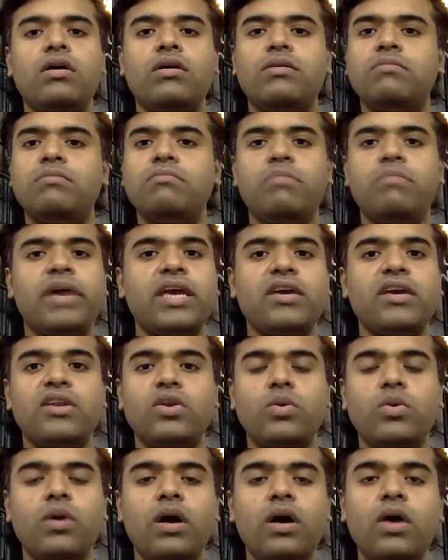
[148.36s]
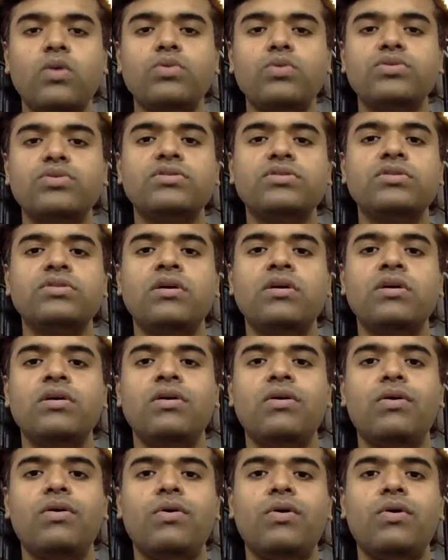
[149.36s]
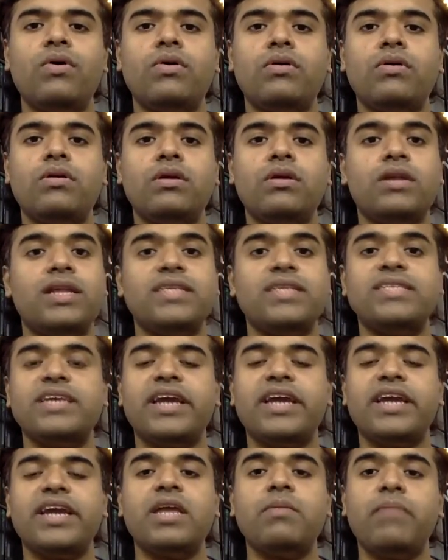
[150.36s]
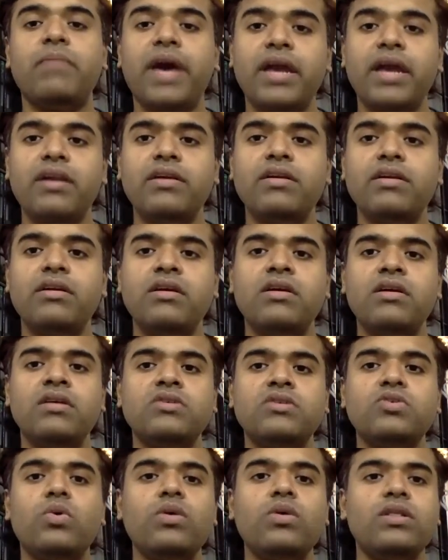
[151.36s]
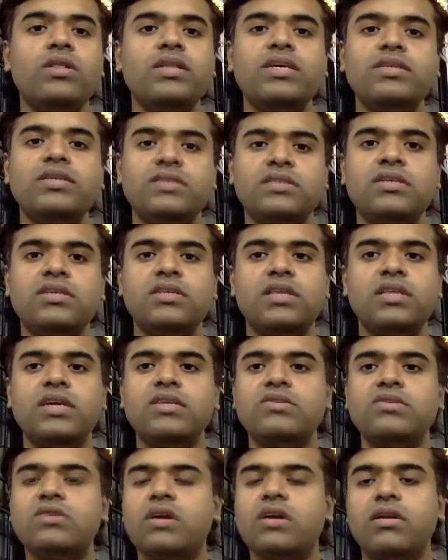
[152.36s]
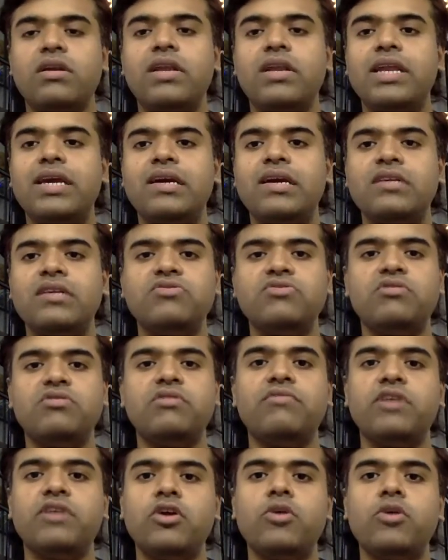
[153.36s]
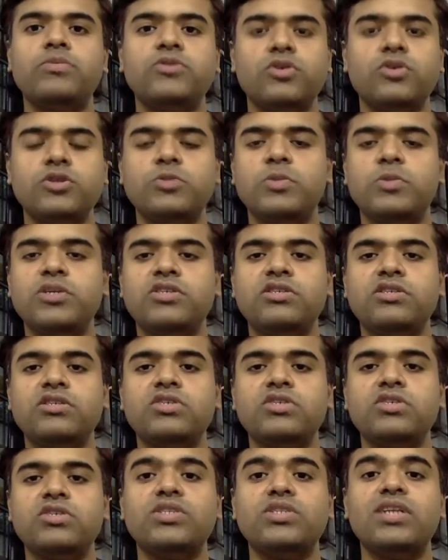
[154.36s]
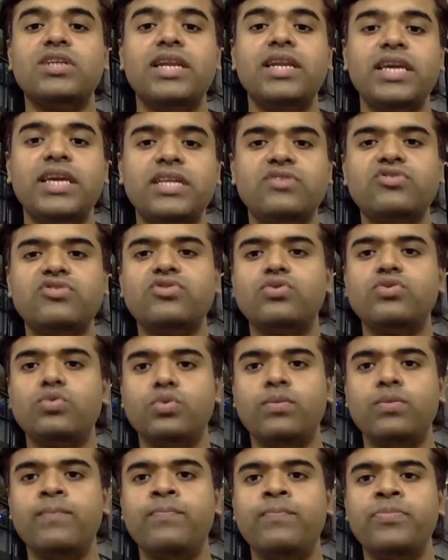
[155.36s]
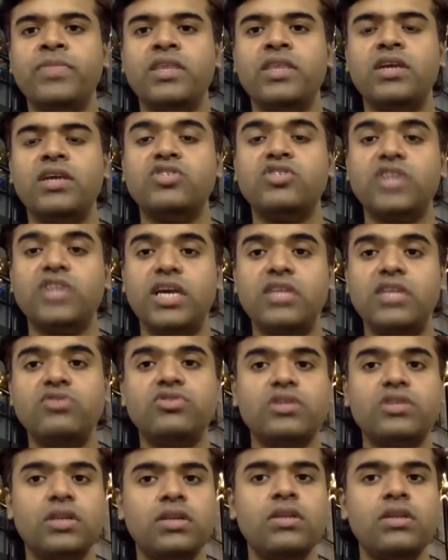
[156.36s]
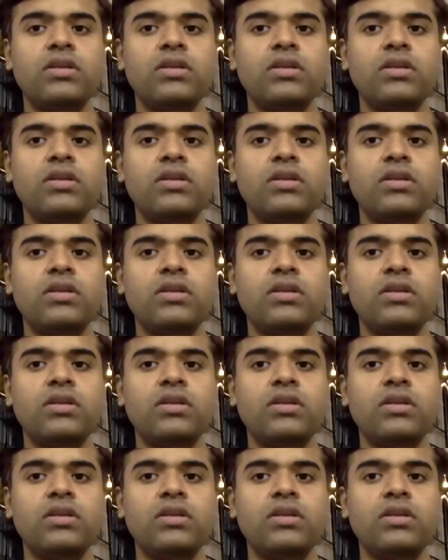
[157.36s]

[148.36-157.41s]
buying a new house, or let's say getting married. So all these things are really considered very auspicious, which leads to change in